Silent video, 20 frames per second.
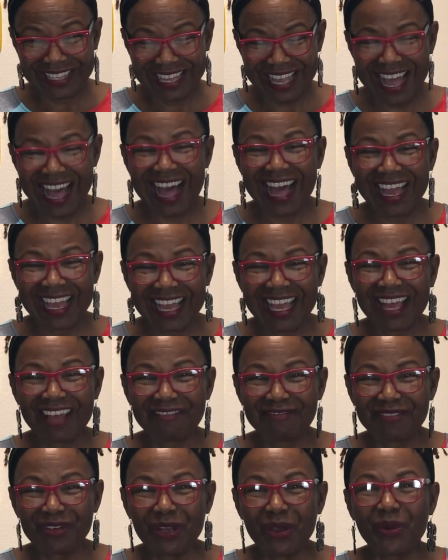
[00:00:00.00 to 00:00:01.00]
I
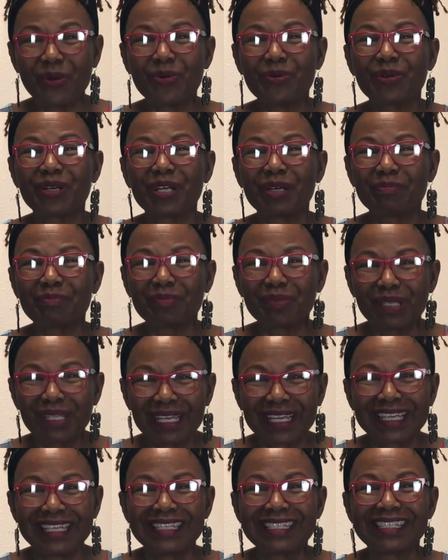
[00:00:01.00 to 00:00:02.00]
have no
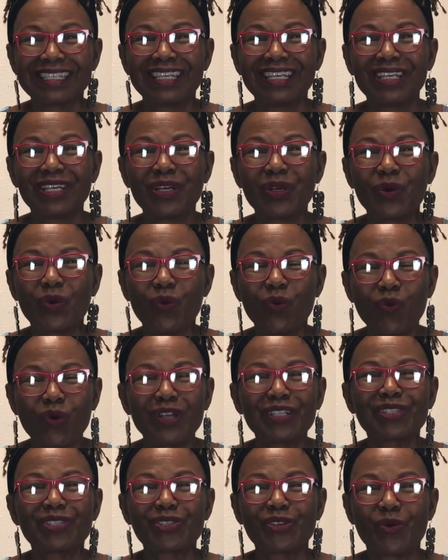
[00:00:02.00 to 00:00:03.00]
complaint
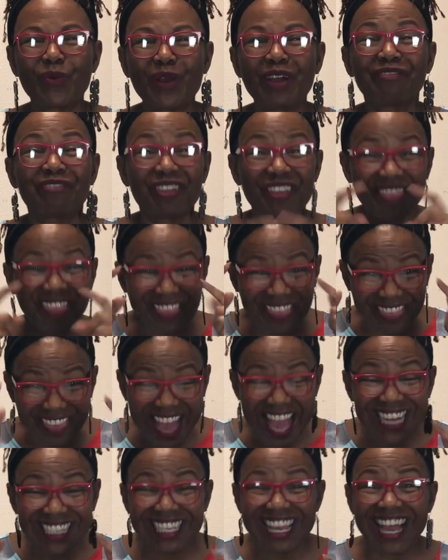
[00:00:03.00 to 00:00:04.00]
whatsoever.
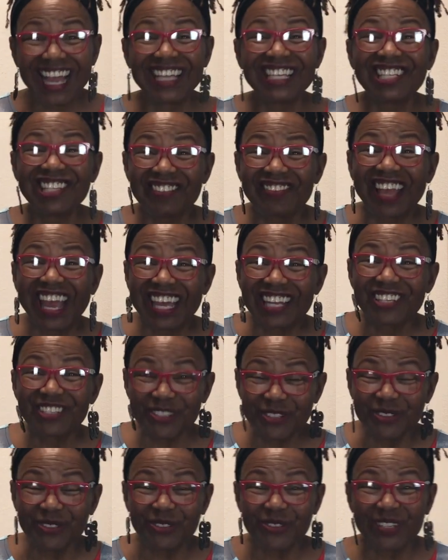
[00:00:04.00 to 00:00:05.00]
That kind of
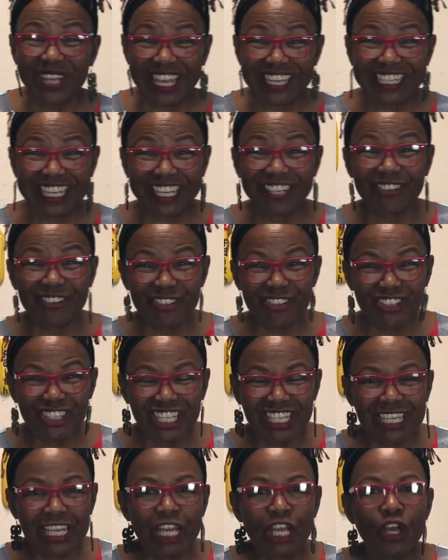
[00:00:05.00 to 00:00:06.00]
attitude and
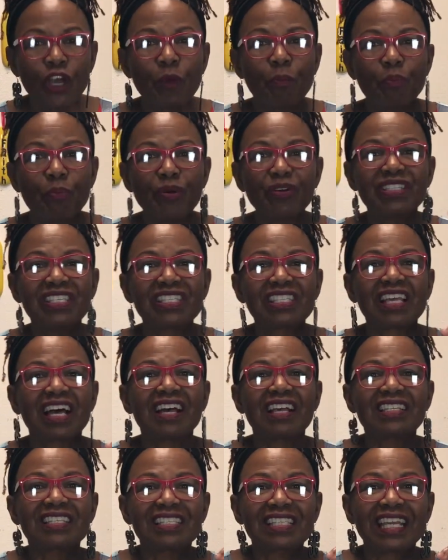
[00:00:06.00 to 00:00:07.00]
energy puts
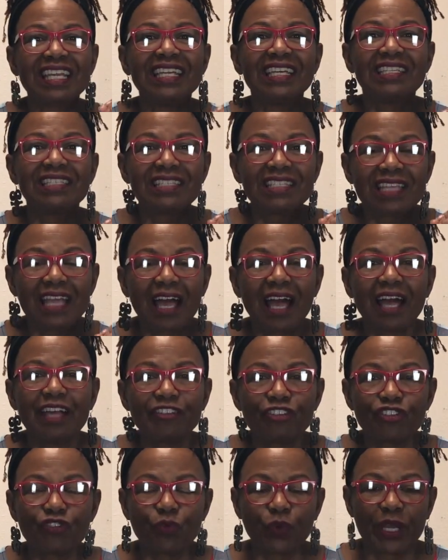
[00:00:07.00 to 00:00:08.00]
us in
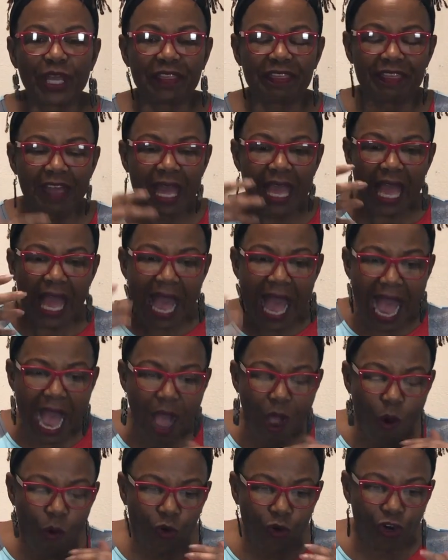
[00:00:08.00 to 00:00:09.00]
touch with
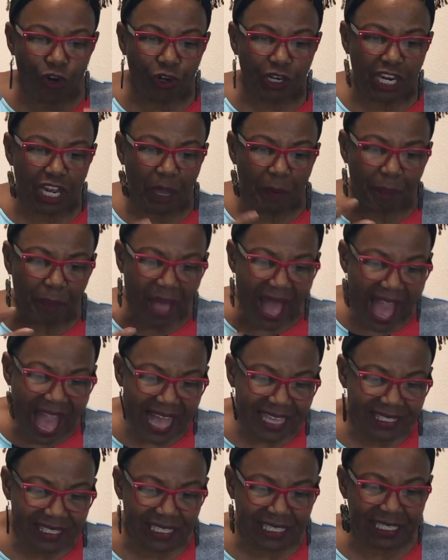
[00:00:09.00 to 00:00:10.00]
our
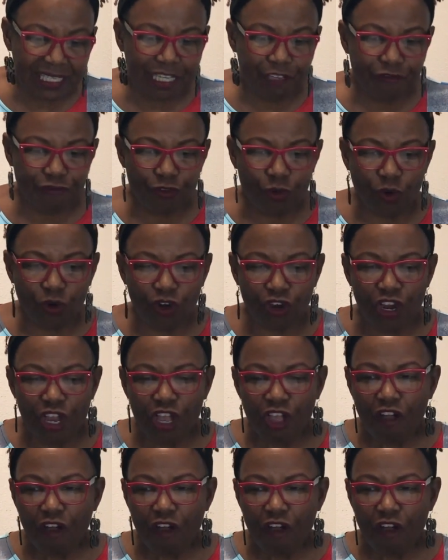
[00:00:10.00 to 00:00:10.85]
capacity for